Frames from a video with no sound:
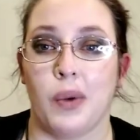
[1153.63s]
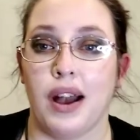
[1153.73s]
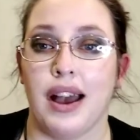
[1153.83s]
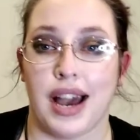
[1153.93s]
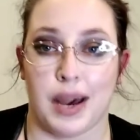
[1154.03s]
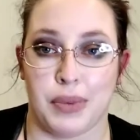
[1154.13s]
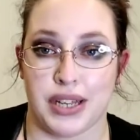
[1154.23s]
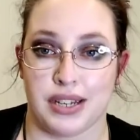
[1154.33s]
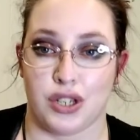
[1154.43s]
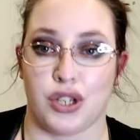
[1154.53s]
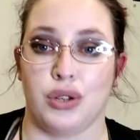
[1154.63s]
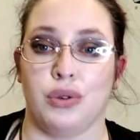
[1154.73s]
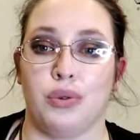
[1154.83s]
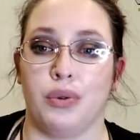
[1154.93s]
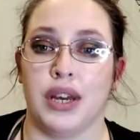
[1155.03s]
What happened
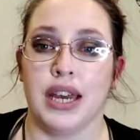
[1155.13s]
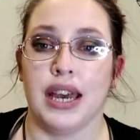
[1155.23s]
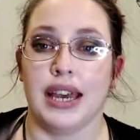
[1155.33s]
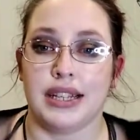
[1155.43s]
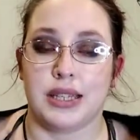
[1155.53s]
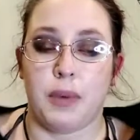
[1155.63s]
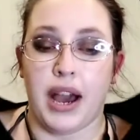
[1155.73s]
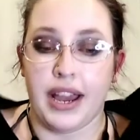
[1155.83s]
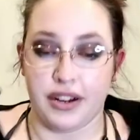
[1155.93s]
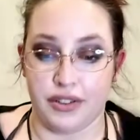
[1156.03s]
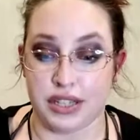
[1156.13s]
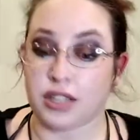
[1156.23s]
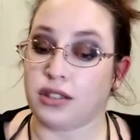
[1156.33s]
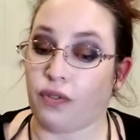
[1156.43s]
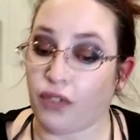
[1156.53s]
to inspire
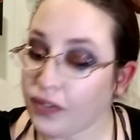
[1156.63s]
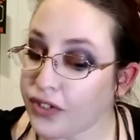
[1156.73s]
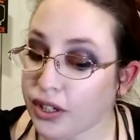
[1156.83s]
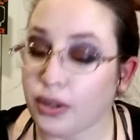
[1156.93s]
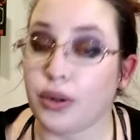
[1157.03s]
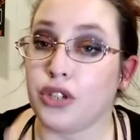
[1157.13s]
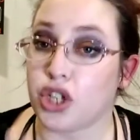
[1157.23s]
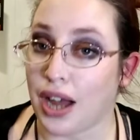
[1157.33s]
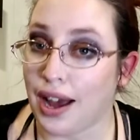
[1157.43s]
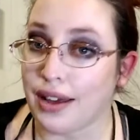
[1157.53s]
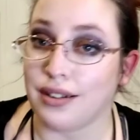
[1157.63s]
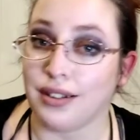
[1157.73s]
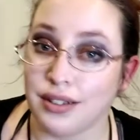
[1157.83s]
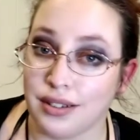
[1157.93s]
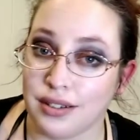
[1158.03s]
this 15 year old
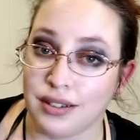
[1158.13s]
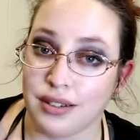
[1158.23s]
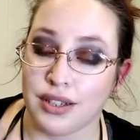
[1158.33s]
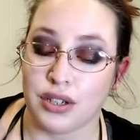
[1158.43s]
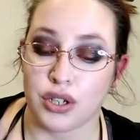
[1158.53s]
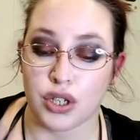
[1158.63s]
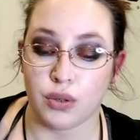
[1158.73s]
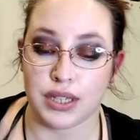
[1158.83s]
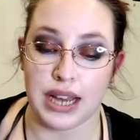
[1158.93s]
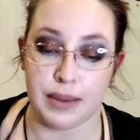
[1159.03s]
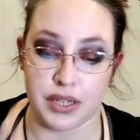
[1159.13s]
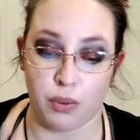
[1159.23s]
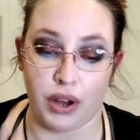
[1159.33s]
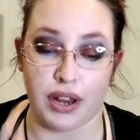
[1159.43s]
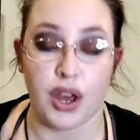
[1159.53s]
child to stab
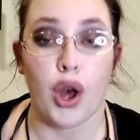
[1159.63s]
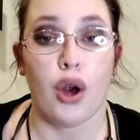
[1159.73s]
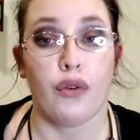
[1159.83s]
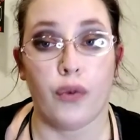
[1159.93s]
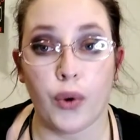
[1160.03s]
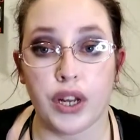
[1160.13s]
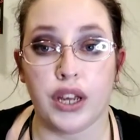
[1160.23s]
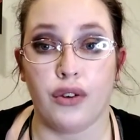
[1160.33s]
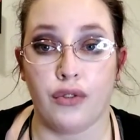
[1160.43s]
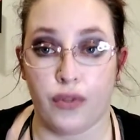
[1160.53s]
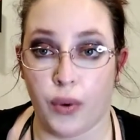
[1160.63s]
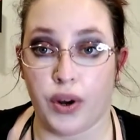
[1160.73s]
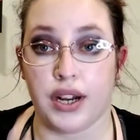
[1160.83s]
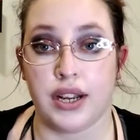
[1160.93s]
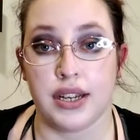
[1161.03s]
someone
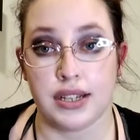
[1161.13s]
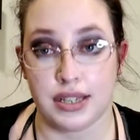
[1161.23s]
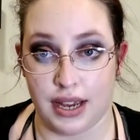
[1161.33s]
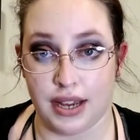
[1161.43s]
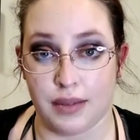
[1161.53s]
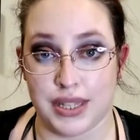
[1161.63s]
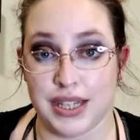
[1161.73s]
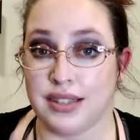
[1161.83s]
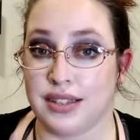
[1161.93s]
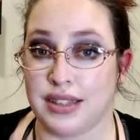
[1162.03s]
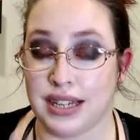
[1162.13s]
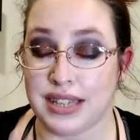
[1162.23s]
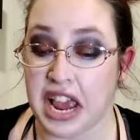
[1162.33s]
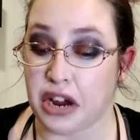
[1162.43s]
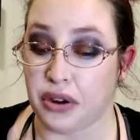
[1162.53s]
44 times. That's
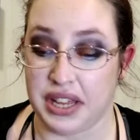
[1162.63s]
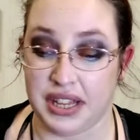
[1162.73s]
that's angry.